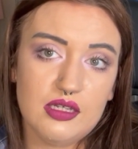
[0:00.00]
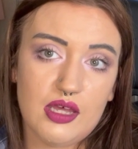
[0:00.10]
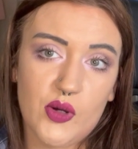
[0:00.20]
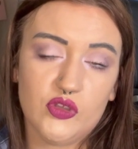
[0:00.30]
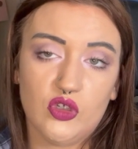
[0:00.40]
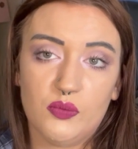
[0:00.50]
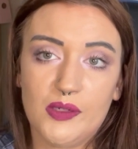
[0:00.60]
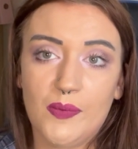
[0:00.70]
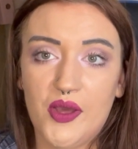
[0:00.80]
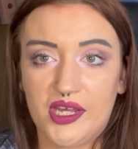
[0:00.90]
I would normally
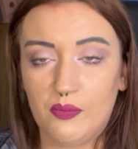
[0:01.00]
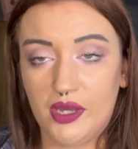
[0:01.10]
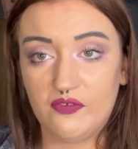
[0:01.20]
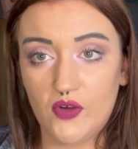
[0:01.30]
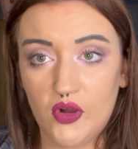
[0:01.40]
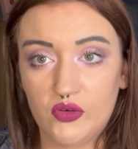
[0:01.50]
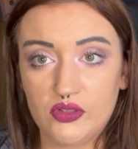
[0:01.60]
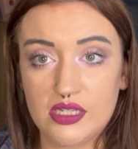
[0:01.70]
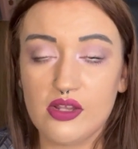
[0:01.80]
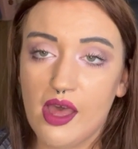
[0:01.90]
plug in my phone
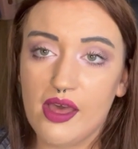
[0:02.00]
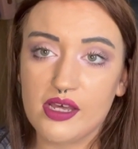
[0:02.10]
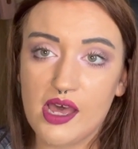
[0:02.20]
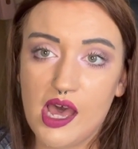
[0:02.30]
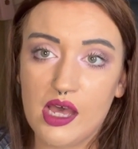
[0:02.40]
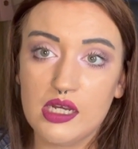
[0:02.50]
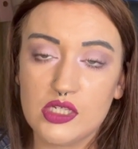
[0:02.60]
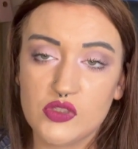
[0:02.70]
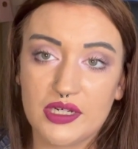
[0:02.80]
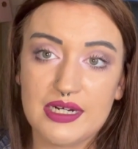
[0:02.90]
in her car
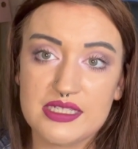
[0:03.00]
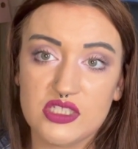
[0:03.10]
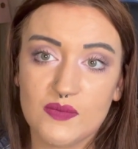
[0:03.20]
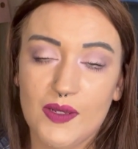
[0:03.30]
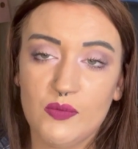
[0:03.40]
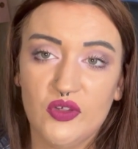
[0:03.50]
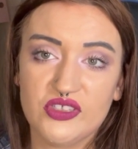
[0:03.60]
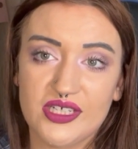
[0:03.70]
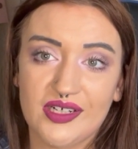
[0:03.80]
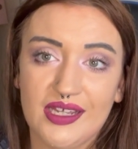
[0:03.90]
so I can listen to my
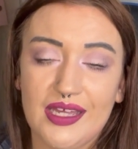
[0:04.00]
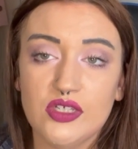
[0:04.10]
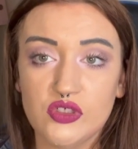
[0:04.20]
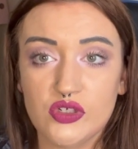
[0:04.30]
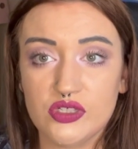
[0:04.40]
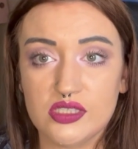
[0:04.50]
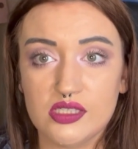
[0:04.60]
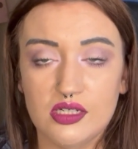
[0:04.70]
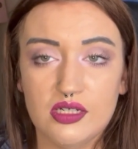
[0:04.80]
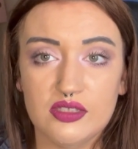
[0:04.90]
music and use
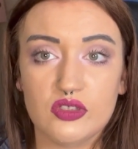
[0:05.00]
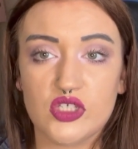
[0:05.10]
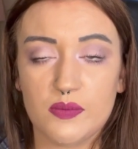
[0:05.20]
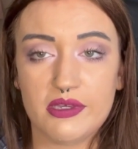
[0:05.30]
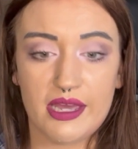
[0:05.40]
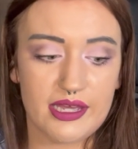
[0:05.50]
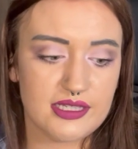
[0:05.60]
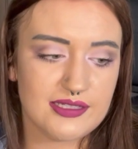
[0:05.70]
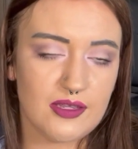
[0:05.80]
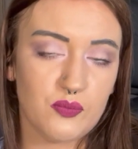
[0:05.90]
the
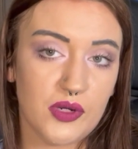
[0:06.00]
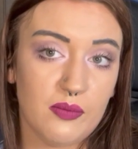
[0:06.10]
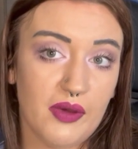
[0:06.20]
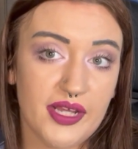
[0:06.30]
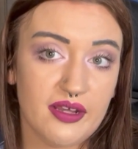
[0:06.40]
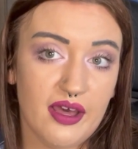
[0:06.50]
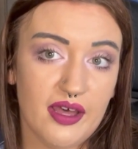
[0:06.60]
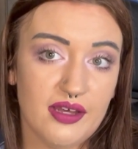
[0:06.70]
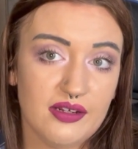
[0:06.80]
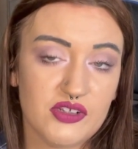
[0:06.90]
GPS. But in my
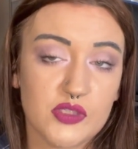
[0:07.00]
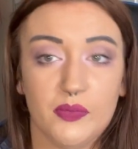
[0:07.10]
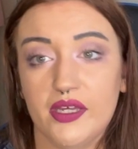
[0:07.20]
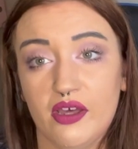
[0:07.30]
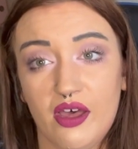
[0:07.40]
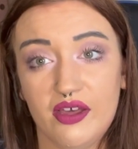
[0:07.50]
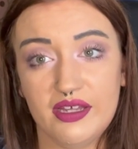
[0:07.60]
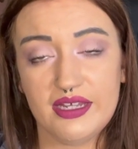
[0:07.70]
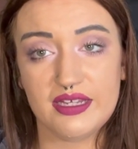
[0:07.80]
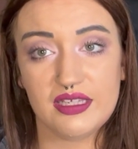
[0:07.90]
car, because my car
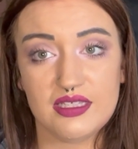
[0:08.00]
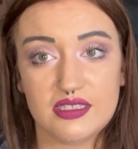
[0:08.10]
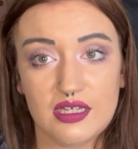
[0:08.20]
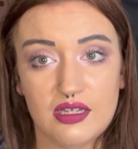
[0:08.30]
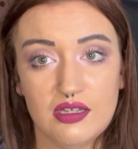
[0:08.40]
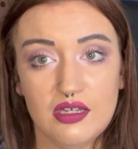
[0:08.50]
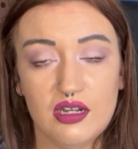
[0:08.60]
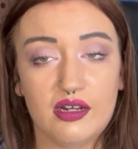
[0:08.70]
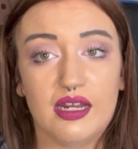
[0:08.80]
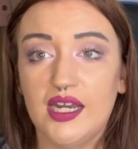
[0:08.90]
is
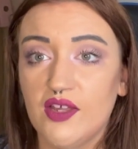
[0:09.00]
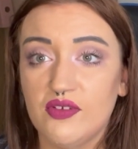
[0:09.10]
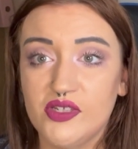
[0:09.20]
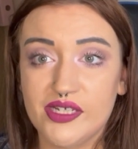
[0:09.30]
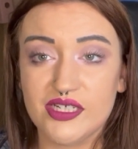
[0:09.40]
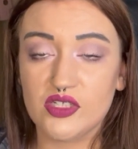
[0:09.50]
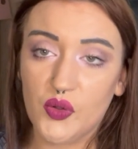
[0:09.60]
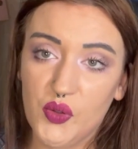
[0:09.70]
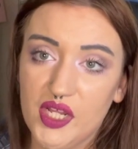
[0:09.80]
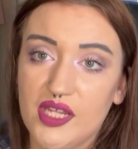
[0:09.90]
like 11 years
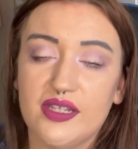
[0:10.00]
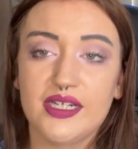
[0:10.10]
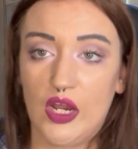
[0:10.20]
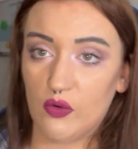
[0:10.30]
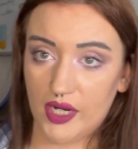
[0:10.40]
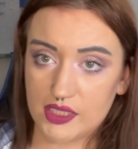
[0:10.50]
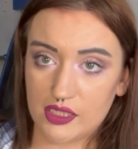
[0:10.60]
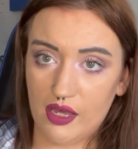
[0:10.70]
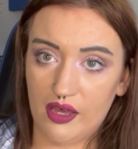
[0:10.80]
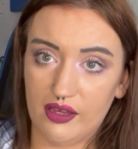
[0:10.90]
older than Caroline's
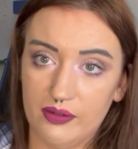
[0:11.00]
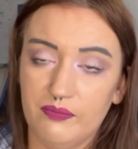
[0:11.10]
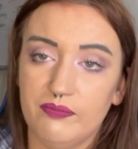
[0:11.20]
car,